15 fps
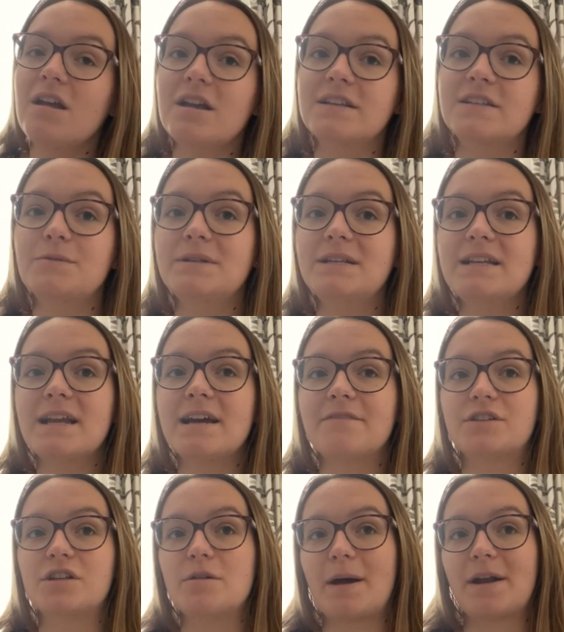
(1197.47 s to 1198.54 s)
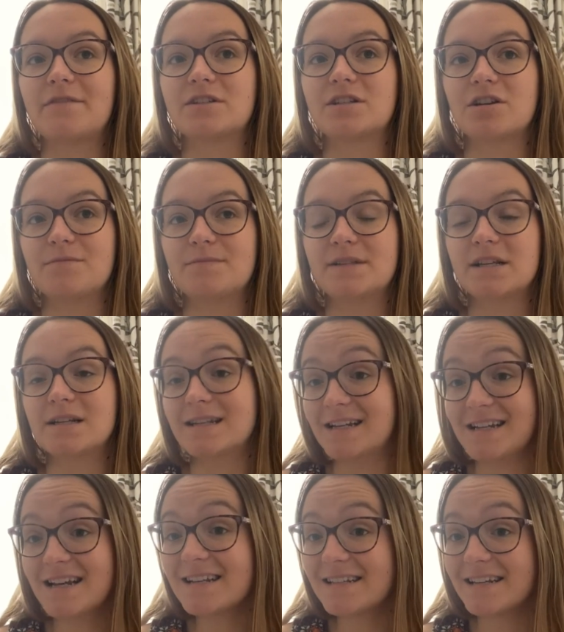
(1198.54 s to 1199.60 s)
So I didn't have too bad of a time
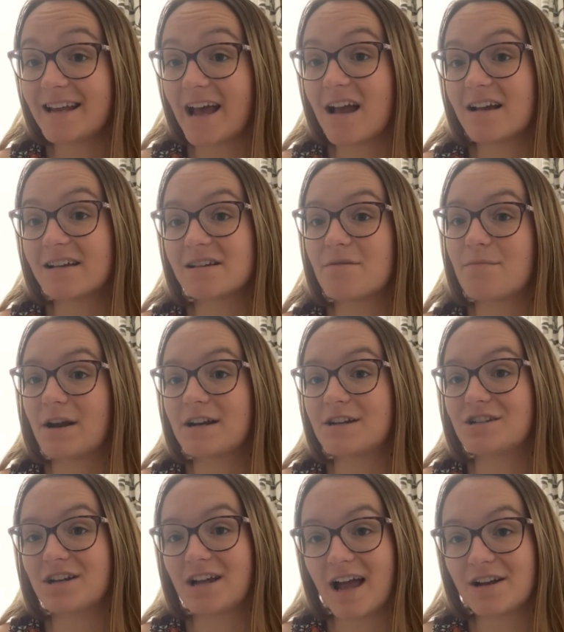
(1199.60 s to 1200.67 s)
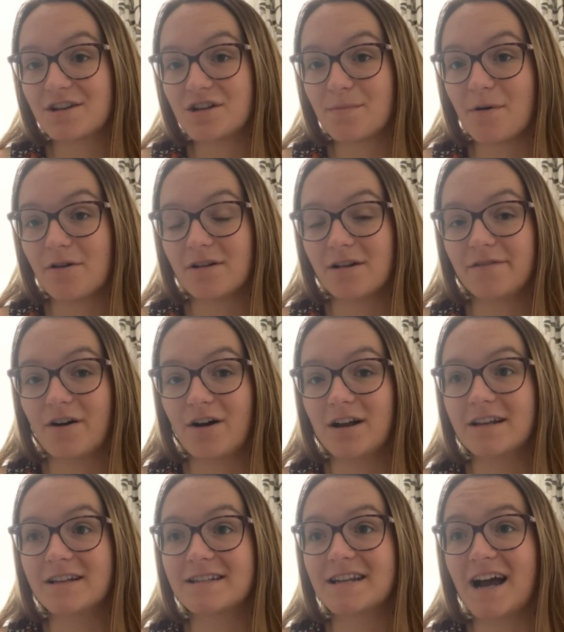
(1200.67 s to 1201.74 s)
studying yesterday because I managed to catch up on Love
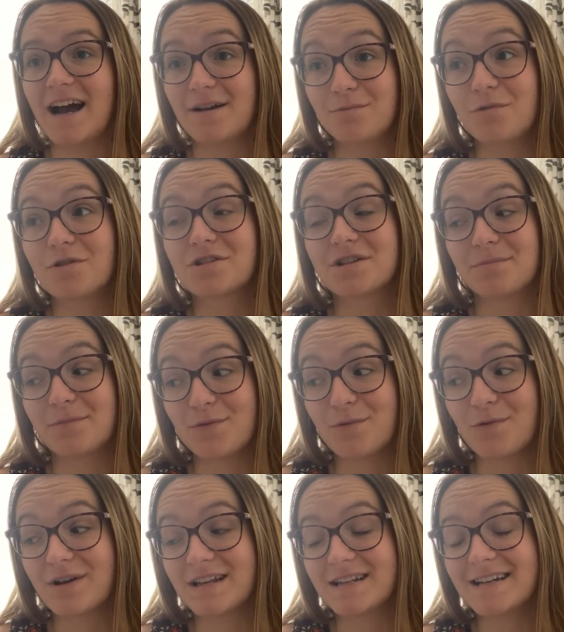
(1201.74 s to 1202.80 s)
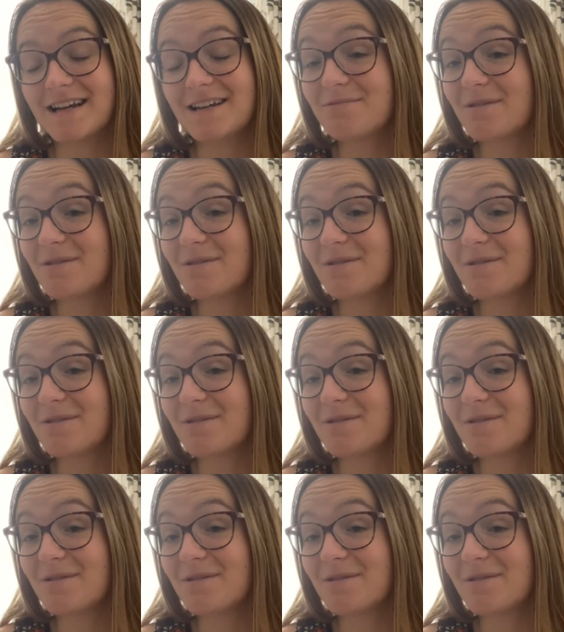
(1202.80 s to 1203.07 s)
Island and watch some of The Walking Dead